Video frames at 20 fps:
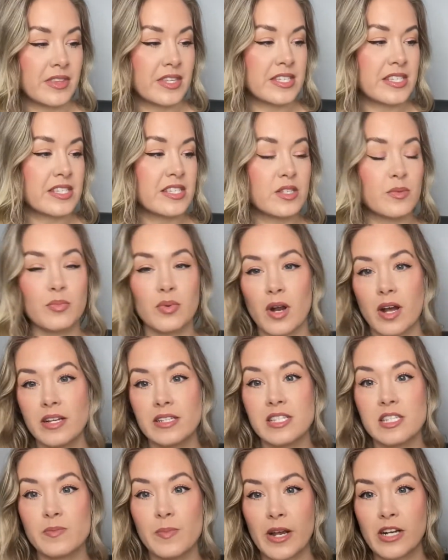This is a broad
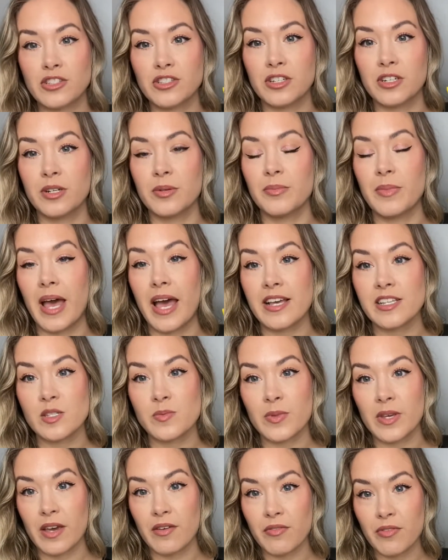spectrum S
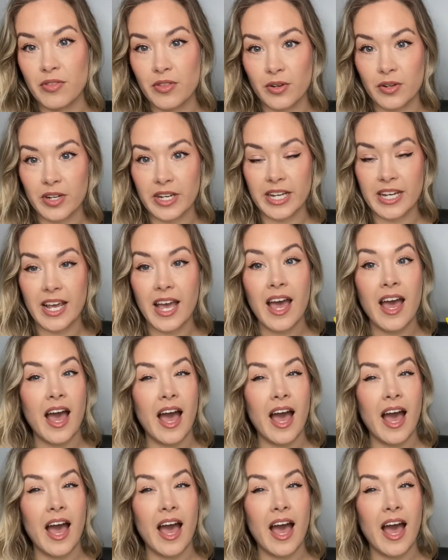P F thirty.